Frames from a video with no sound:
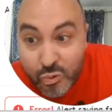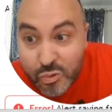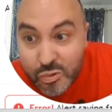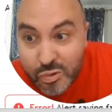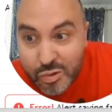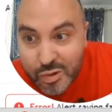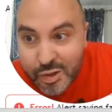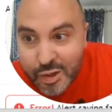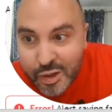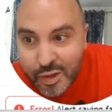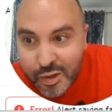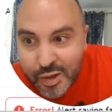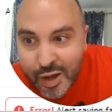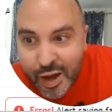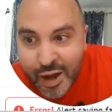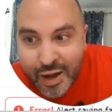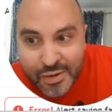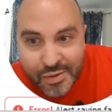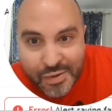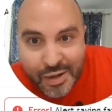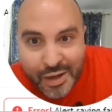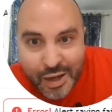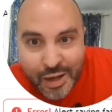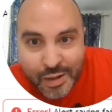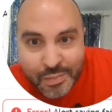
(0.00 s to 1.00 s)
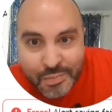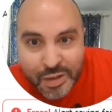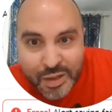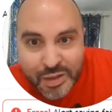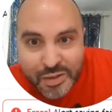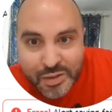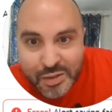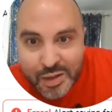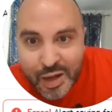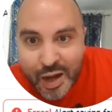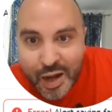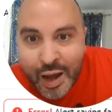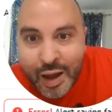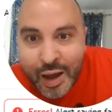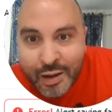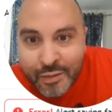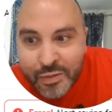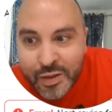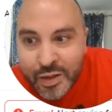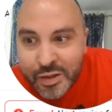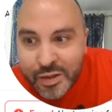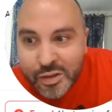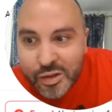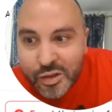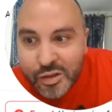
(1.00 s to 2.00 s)
the end game is to have
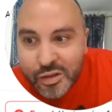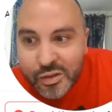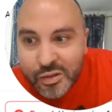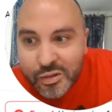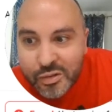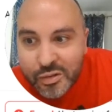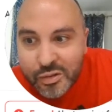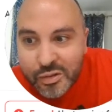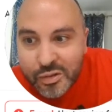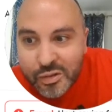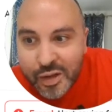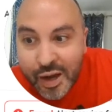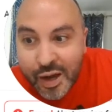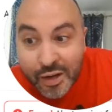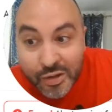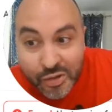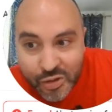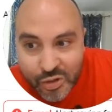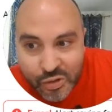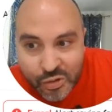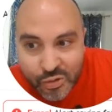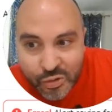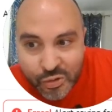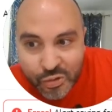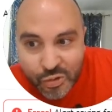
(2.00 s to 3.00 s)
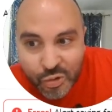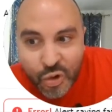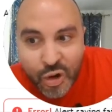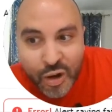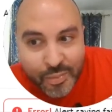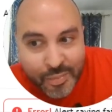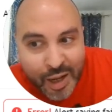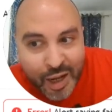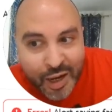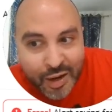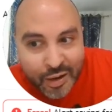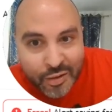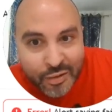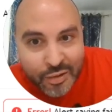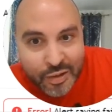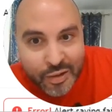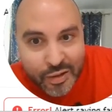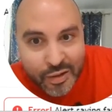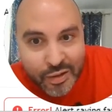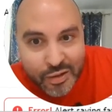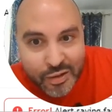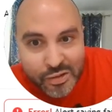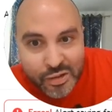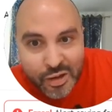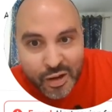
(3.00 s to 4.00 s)
these execute automatically.
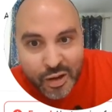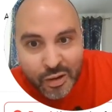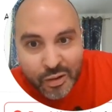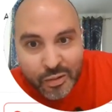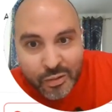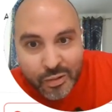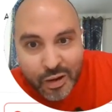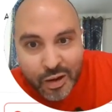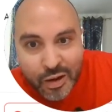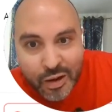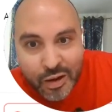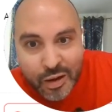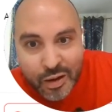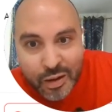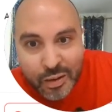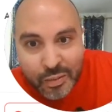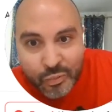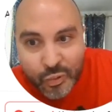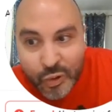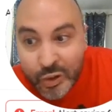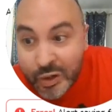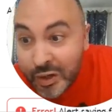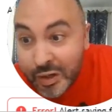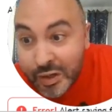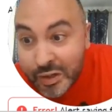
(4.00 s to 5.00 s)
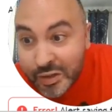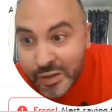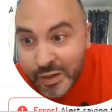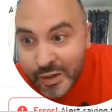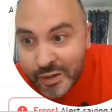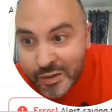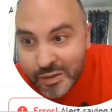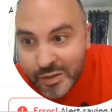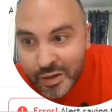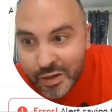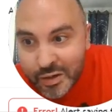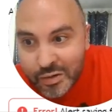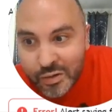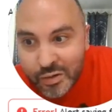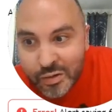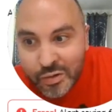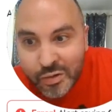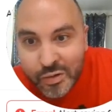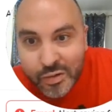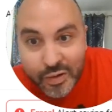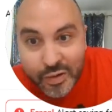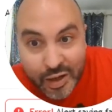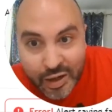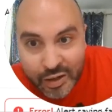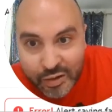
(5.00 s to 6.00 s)
So when you get a sell
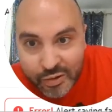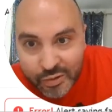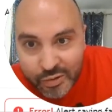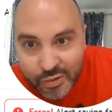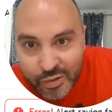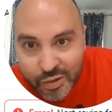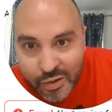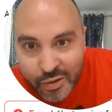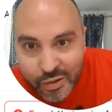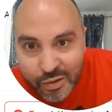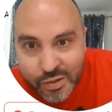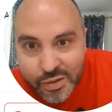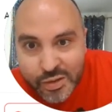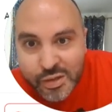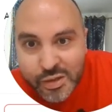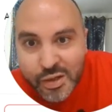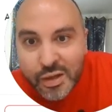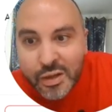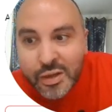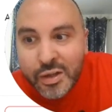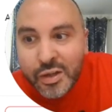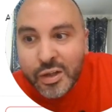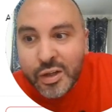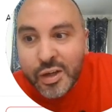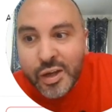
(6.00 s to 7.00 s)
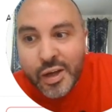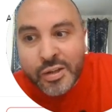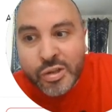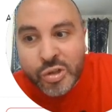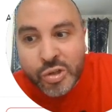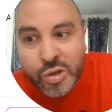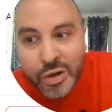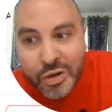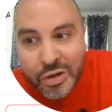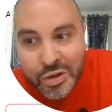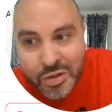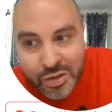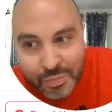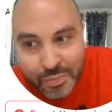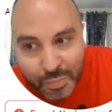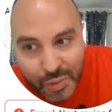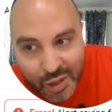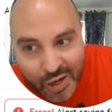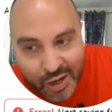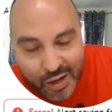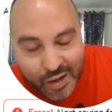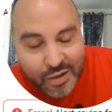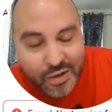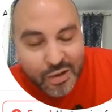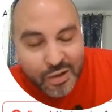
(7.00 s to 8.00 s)
signal, candle close, it triggers a
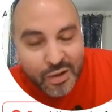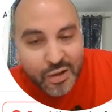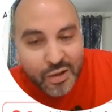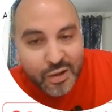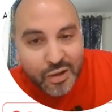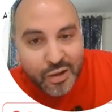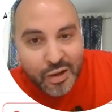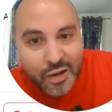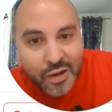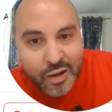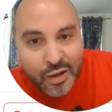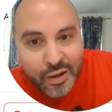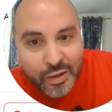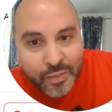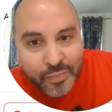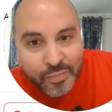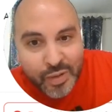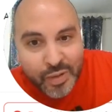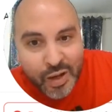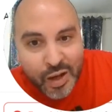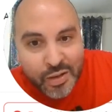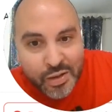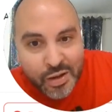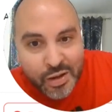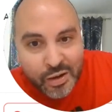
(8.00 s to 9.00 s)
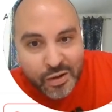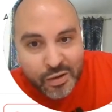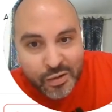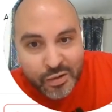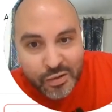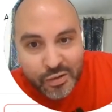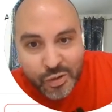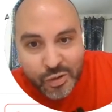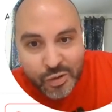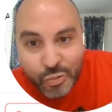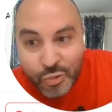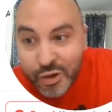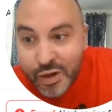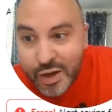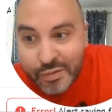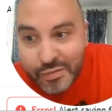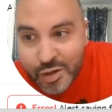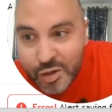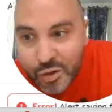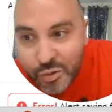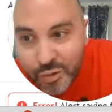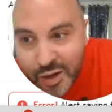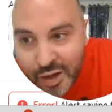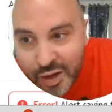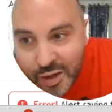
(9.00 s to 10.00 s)
buy, and then you wouldn't have to
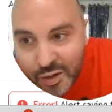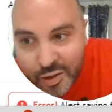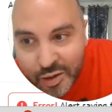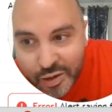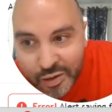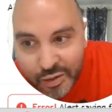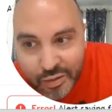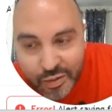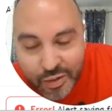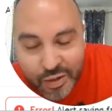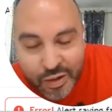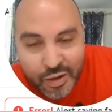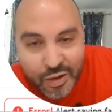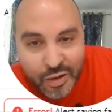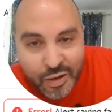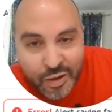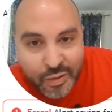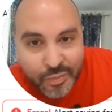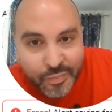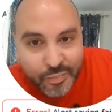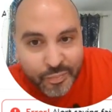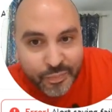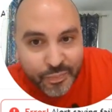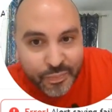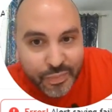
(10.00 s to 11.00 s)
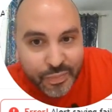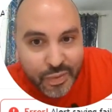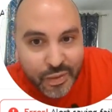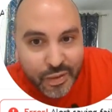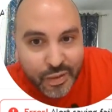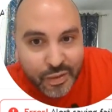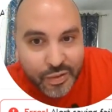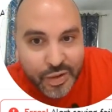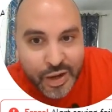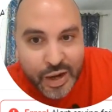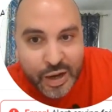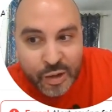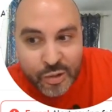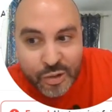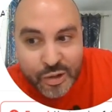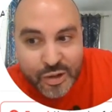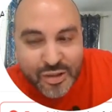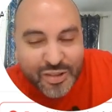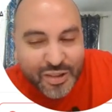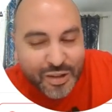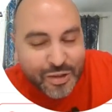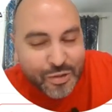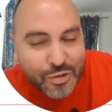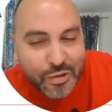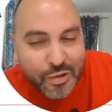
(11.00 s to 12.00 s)
do anything. Now there's
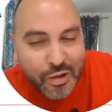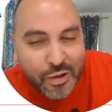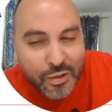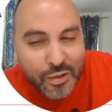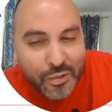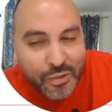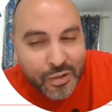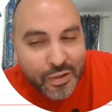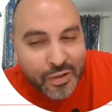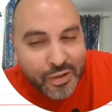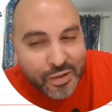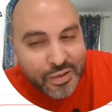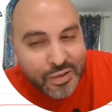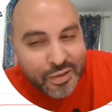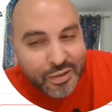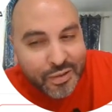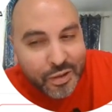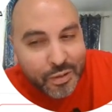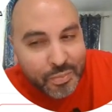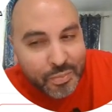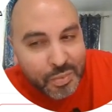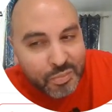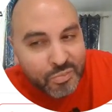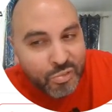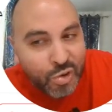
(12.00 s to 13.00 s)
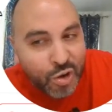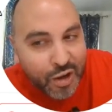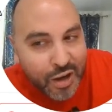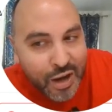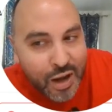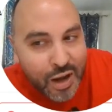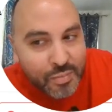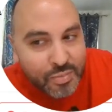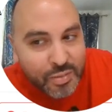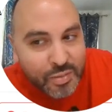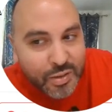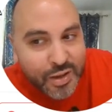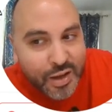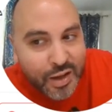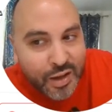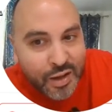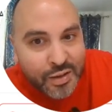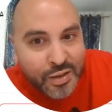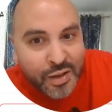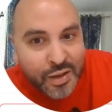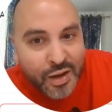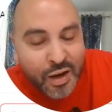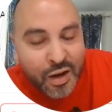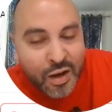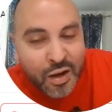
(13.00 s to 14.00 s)
it's a little bit more complicated
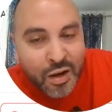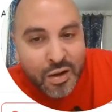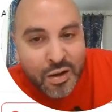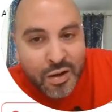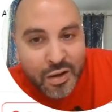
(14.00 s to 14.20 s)
there,